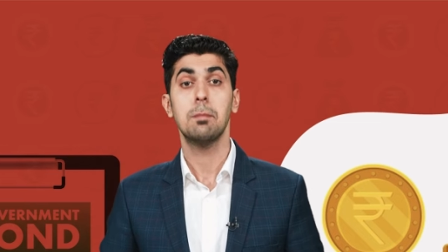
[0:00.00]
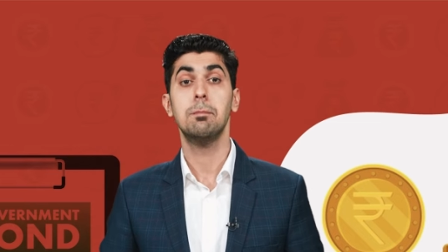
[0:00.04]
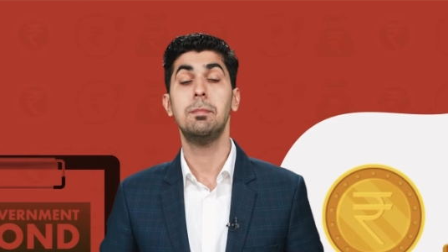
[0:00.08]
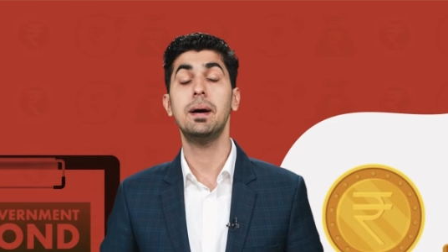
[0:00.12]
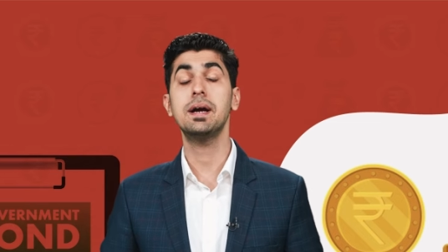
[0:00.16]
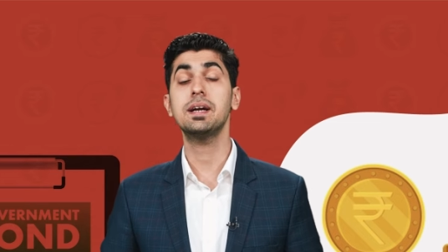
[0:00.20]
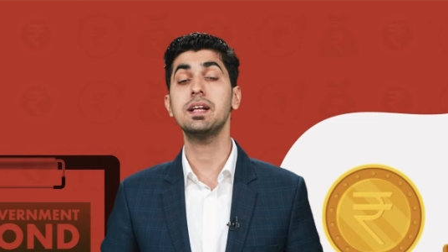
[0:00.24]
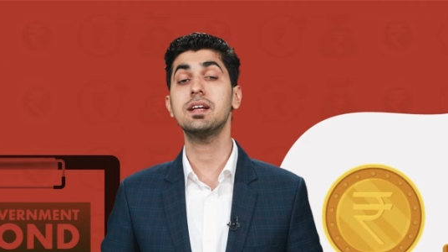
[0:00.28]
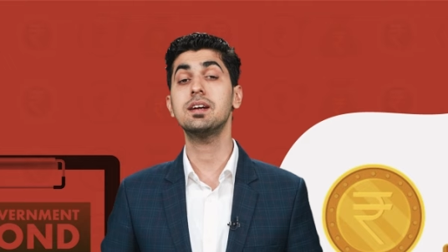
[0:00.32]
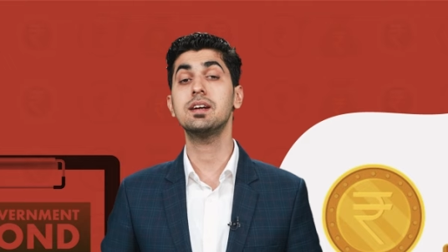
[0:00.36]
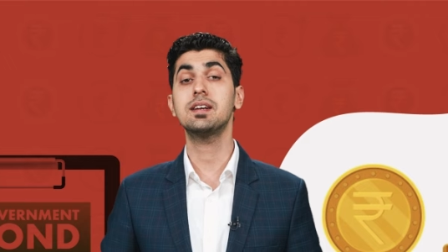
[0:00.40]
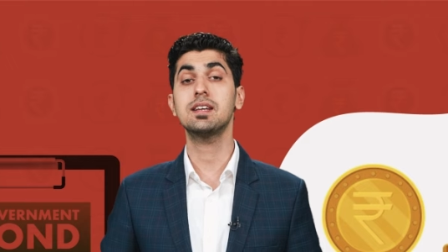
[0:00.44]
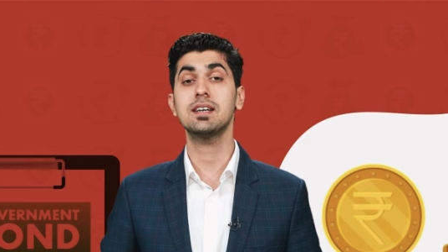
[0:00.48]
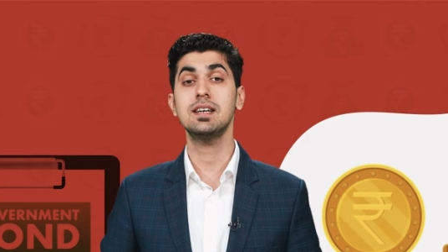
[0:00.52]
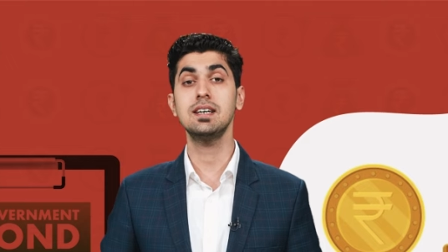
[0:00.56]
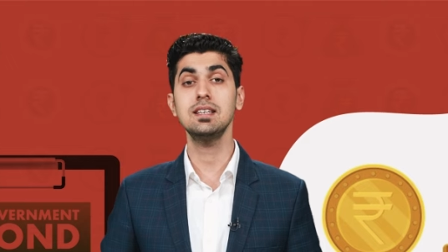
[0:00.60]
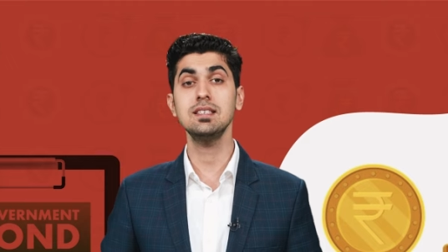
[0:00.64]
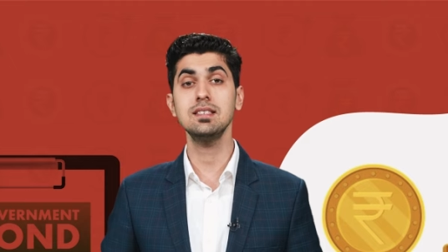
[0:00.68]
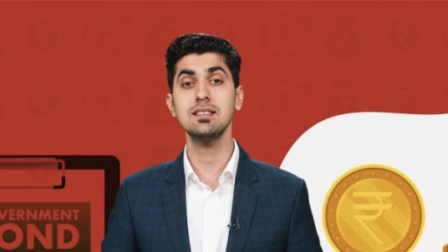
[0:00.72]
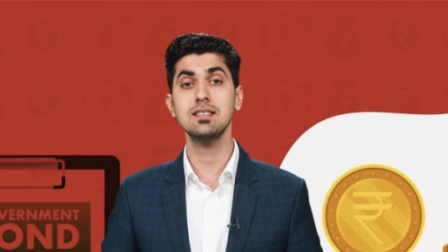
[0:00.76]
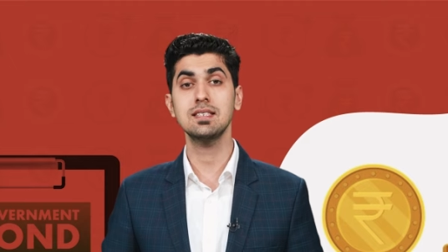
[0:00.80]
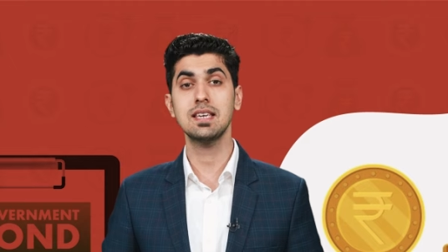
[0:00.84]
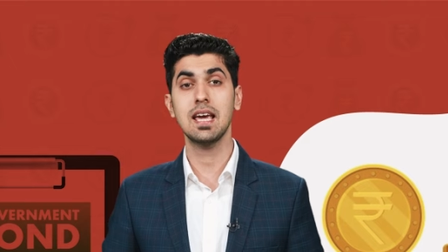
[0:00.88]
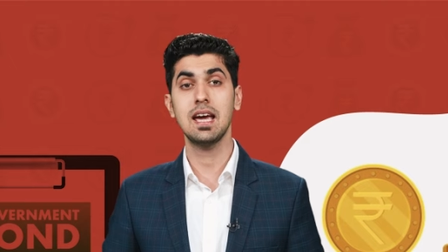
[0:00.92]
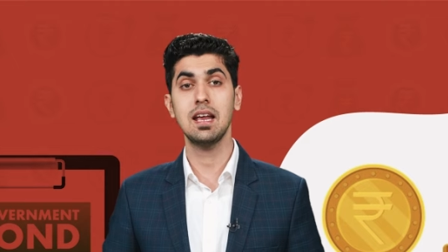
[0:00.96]
Better
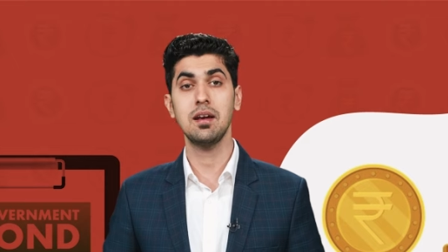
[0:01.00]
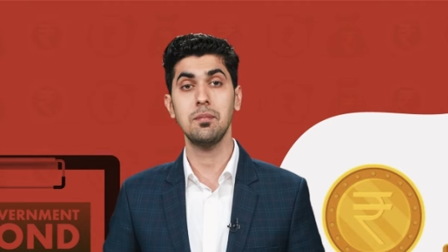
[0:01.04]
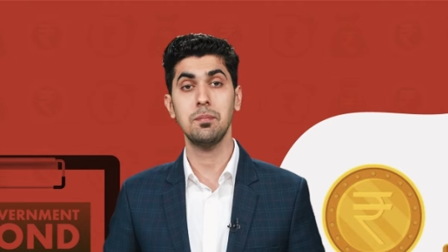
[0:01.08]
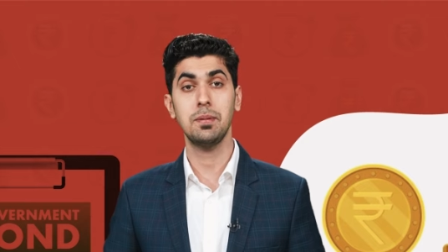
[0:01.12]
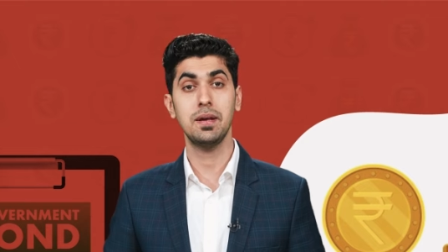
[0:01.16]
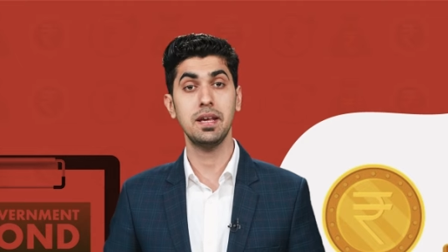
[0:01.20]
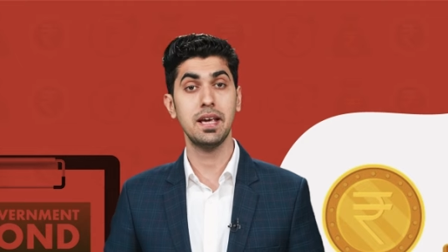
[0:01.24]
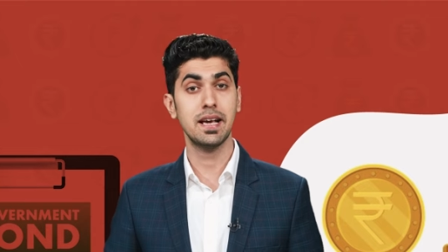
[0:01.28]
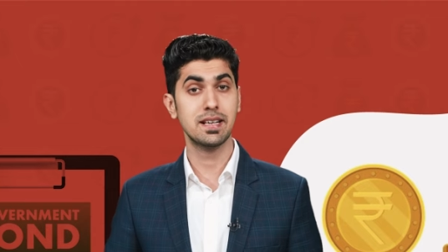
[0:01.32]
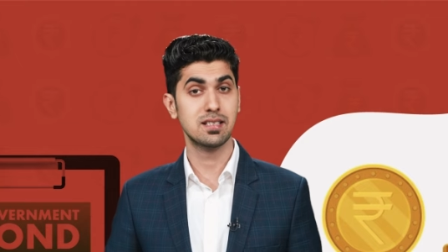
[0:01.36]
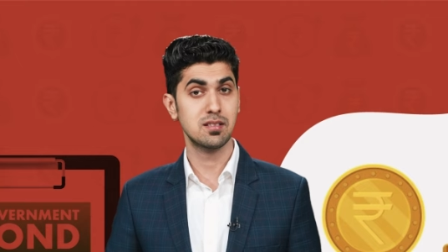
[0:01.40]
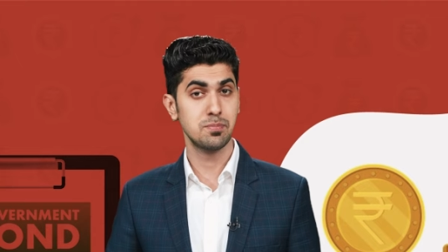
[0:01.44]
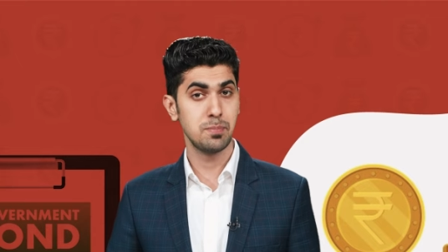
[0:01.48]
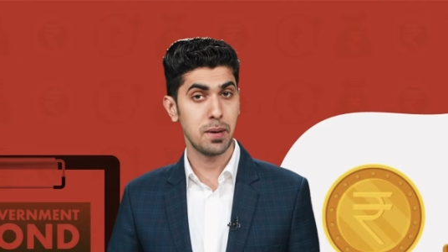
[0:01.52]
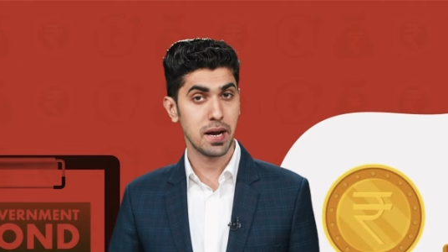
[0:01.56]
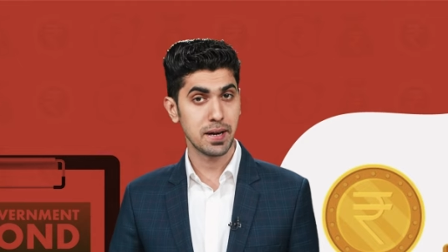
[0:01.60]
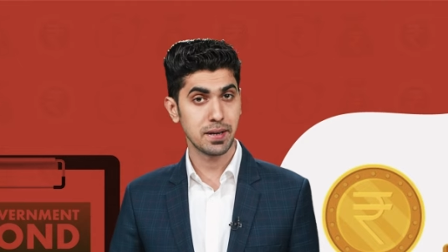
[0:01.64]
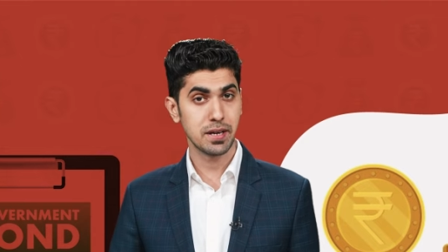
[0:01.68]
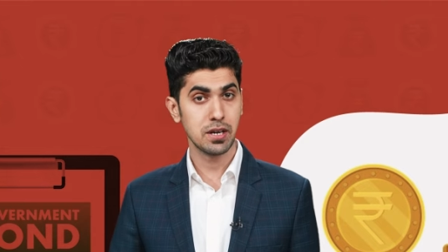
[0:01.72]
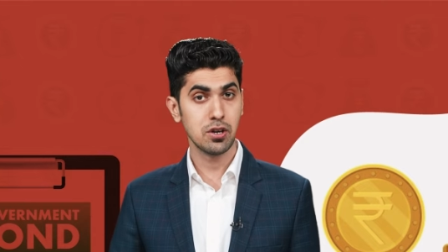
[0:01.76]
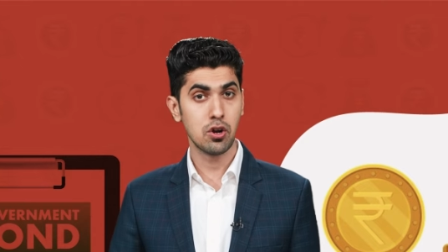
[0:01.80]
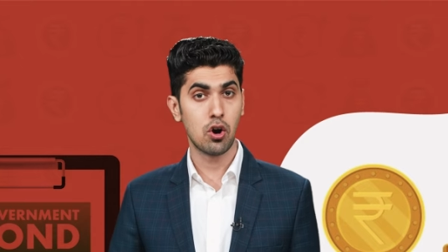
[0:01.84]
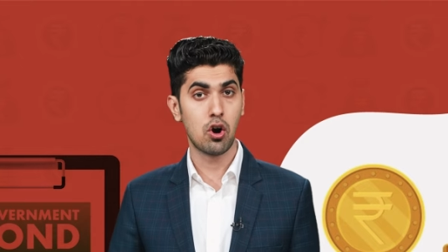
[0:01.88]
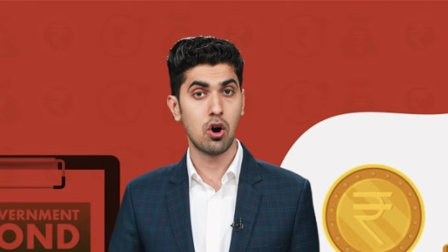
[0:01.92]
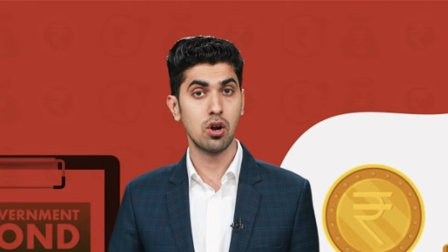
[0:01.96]
returns can be
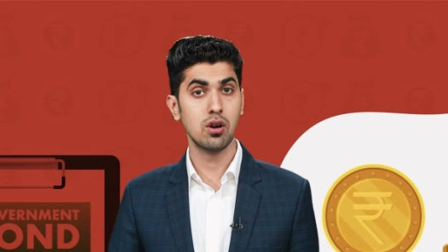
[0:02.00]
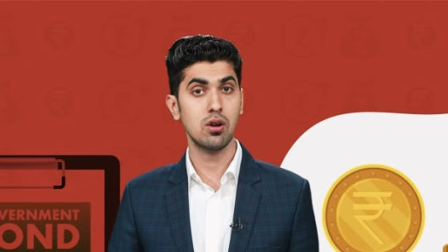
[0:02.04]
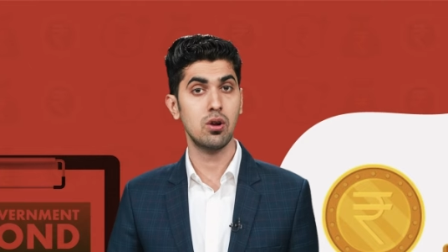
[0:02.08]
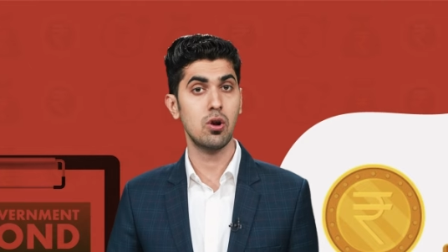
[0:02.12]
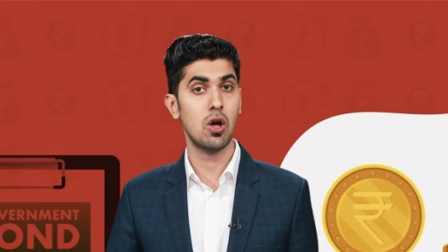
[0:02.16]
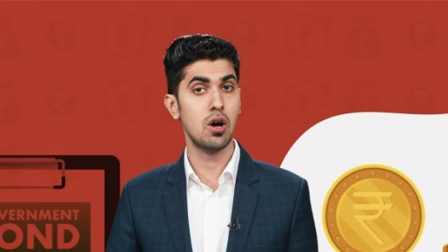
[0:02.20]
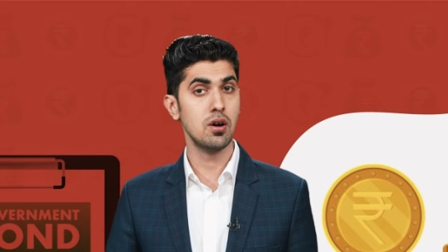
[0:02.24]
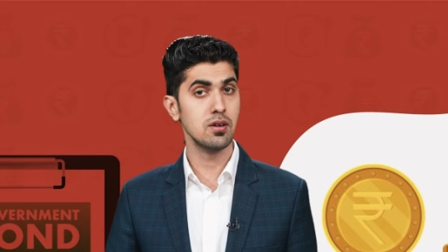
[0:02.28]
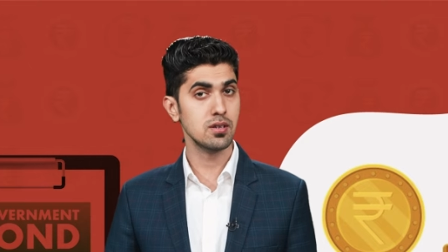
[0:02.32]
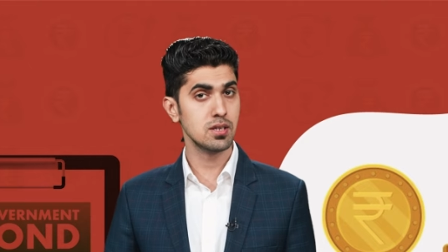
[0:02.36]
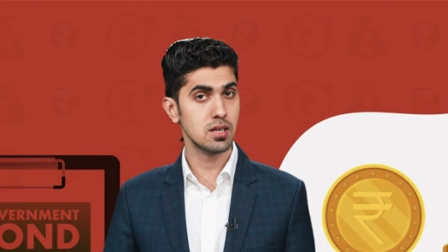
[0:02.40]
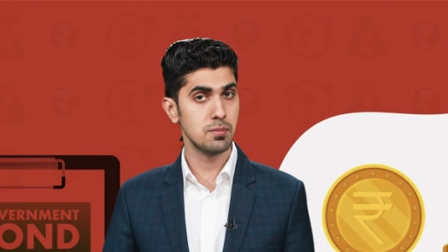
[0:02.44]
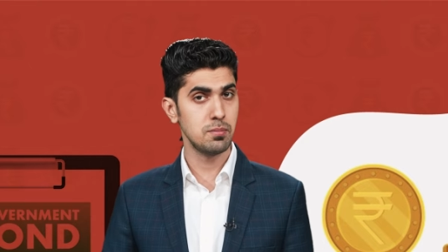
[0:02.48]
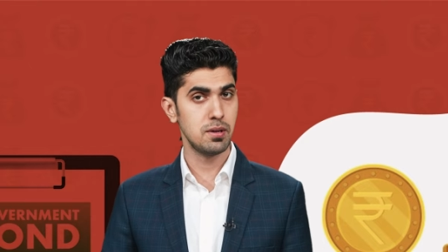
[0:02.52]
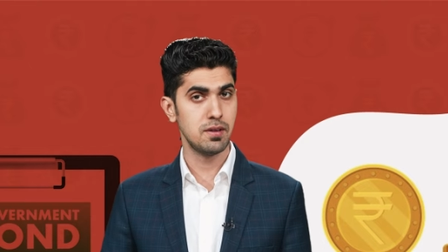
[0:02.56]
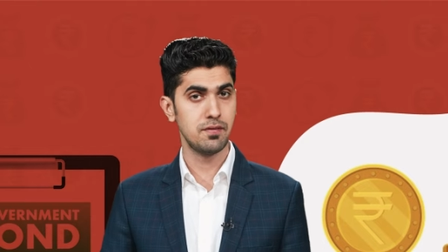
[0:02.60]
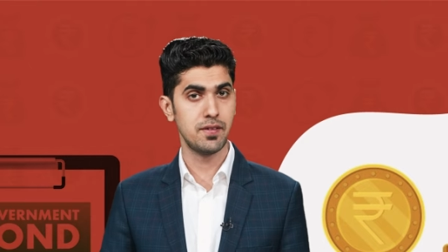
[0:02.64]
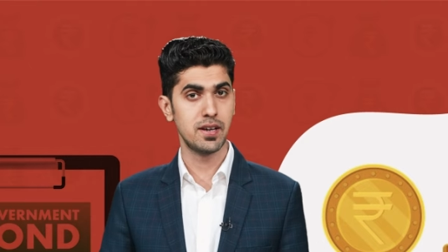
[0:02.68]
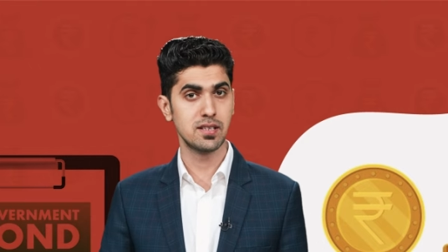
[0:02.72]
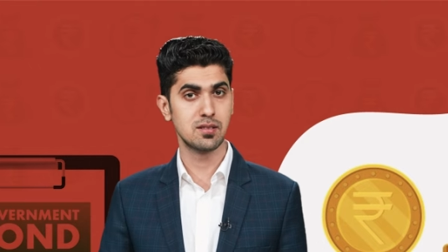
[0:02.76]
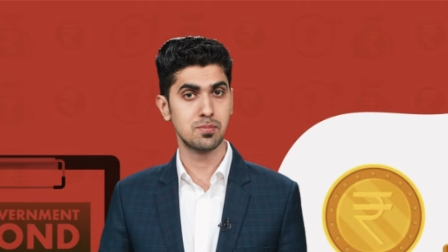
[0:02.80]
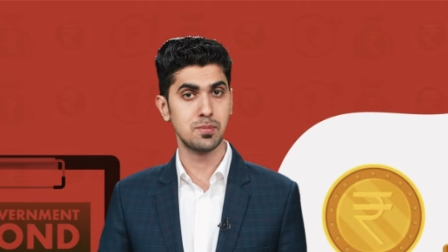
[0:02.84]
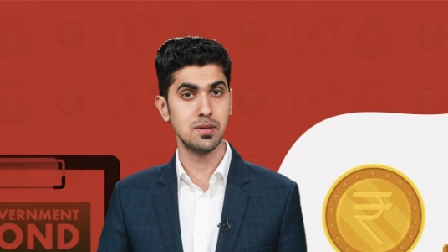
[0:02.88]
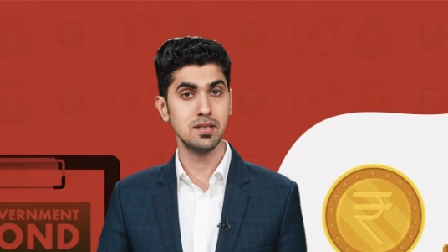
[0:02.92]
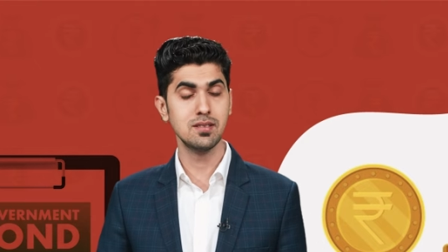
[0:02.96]
expected on long-term
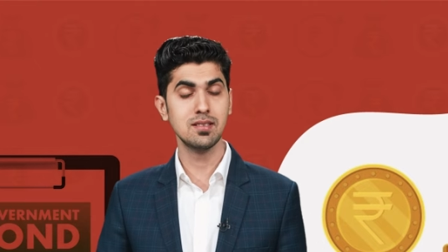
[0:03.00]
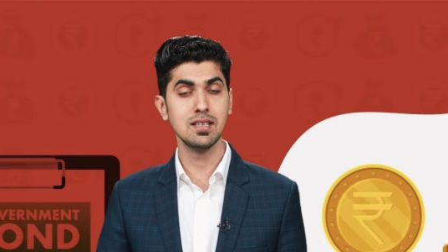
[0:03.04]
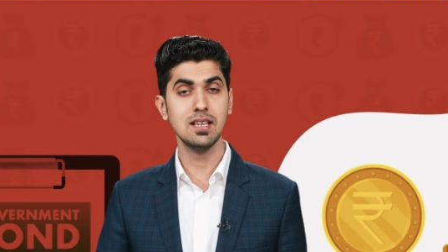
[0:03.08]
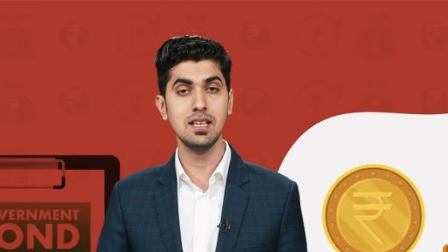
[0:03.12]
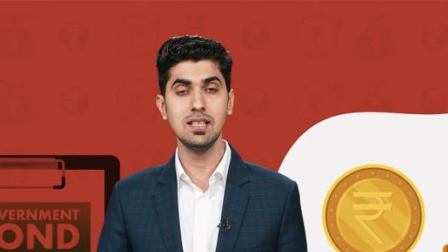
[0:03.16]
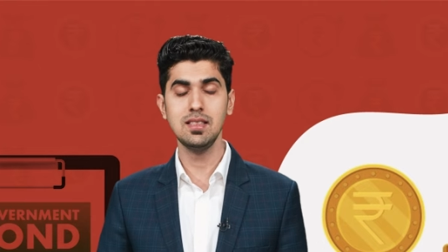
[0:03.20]
investments